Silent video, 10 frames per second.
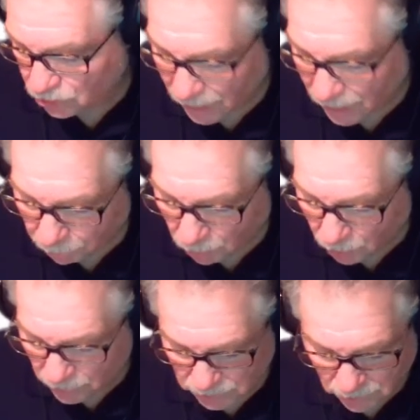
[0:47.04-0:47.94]
job
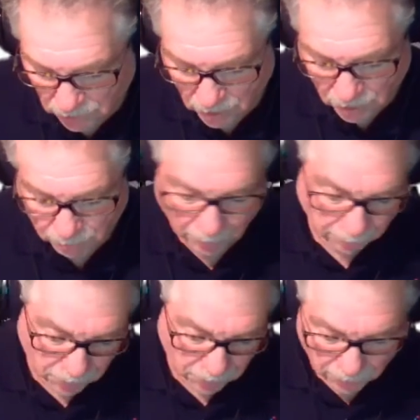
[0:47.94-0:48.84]
loss, public
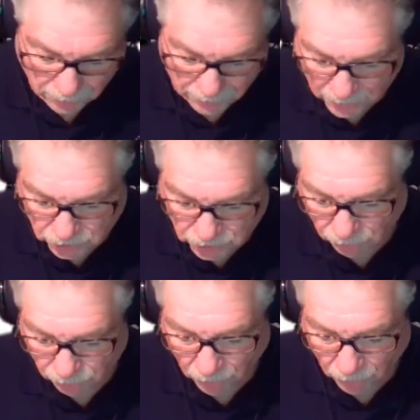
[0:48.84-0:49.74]
humiliation,
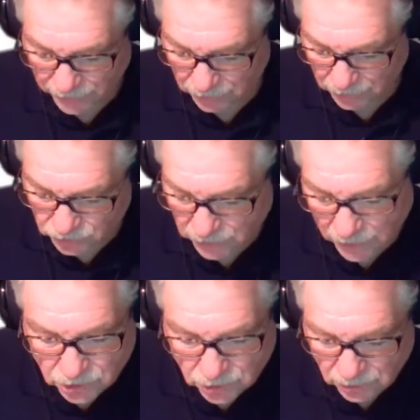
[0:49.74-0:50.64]
false
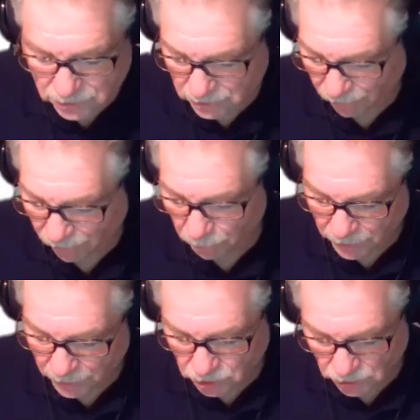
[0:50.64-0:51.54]
accusations,
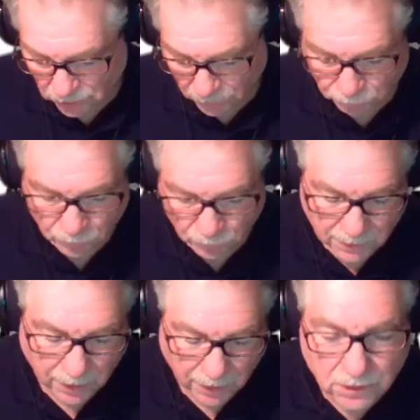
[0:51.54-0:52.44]
defamation,
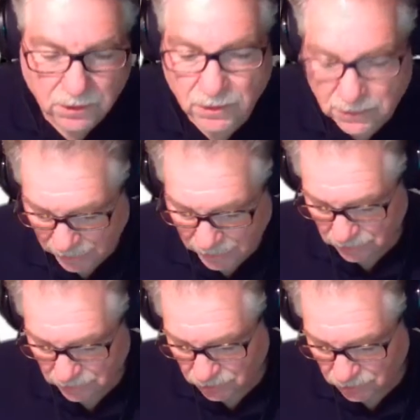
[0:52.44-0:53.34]
character
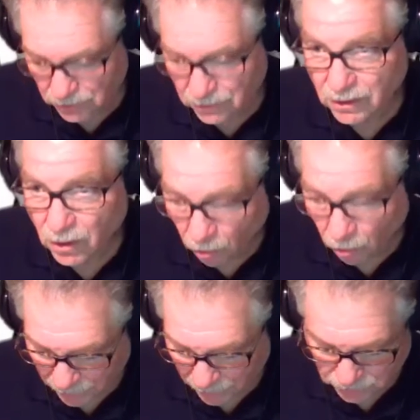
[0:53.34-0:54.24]
assassination, or
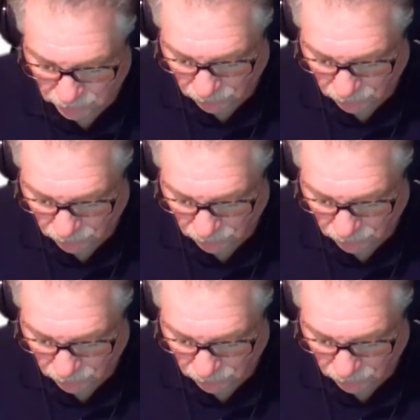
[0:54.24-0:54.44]
cancel